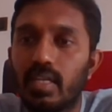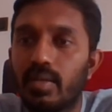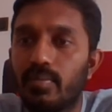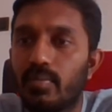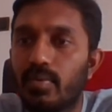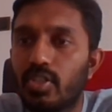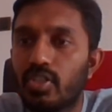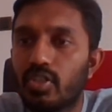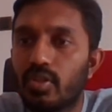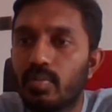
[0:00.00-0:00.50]

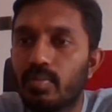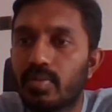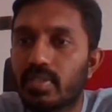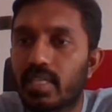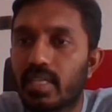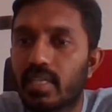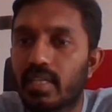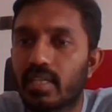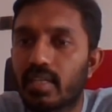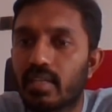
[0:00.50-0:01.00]
bishop
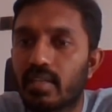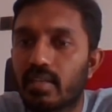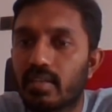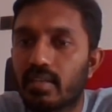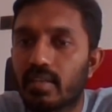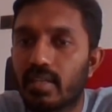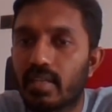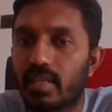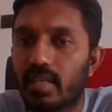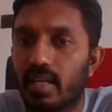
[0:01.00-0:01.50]
check,
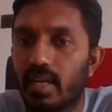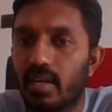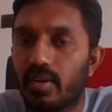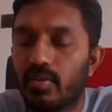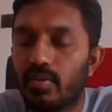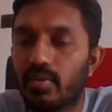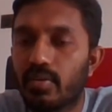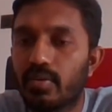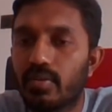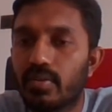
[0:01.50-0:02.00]
king have
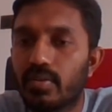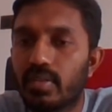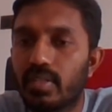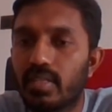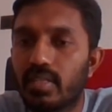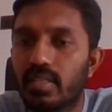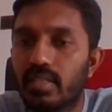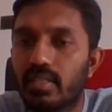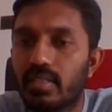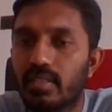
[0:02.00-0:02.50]
to go
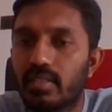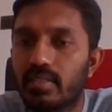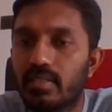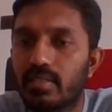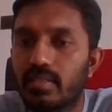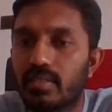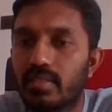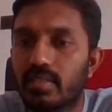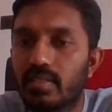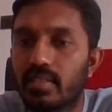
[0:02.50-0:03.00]
there,
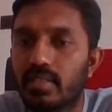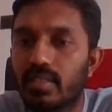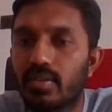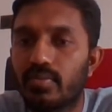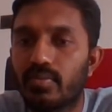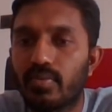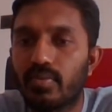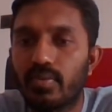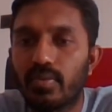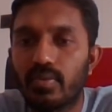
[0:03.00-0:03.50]

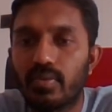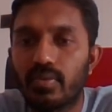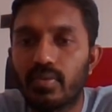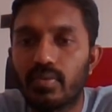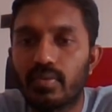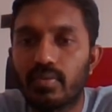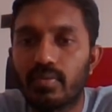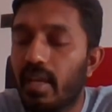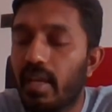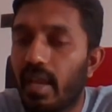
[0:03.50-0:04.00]
d4.
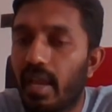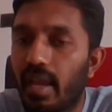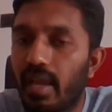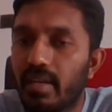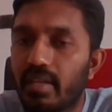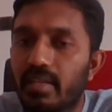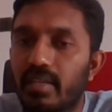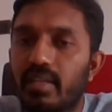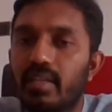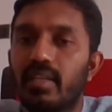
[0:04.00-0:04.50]

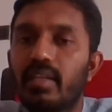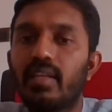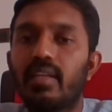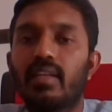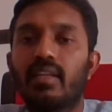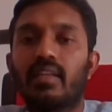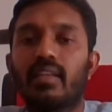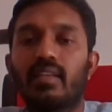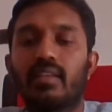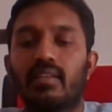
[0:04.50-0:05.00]

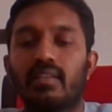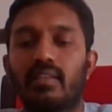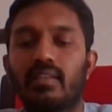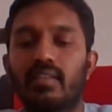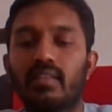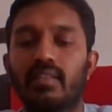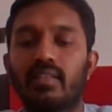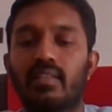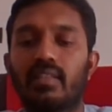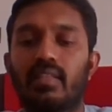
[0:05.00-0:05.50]
Again,
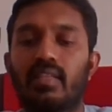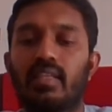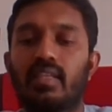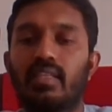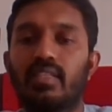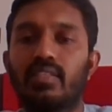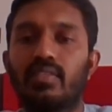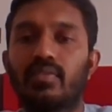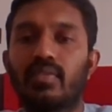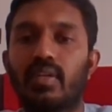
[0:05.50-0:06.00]
the
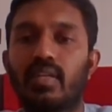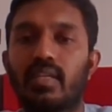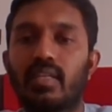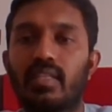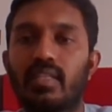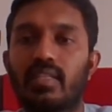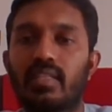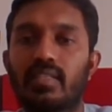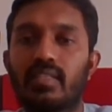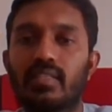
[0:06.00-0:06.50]
next one
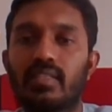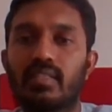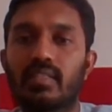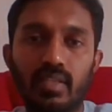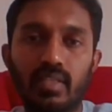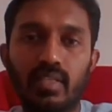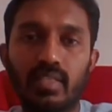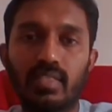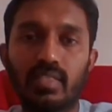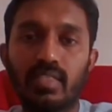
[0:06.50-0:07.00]
is,
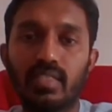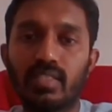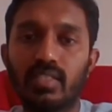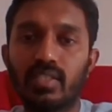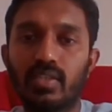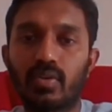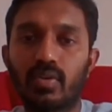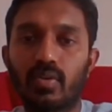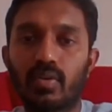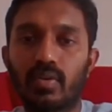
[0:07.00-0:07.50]
this is
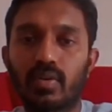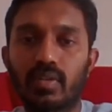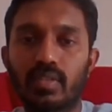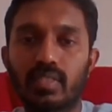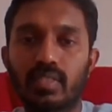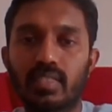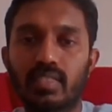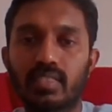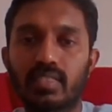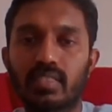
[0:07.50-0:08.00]
strong,
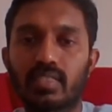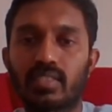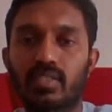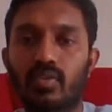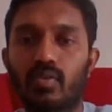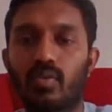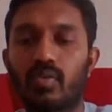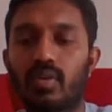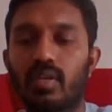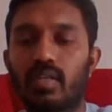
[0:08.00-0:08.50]
this is
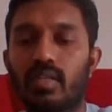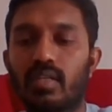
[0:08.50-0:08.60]
good.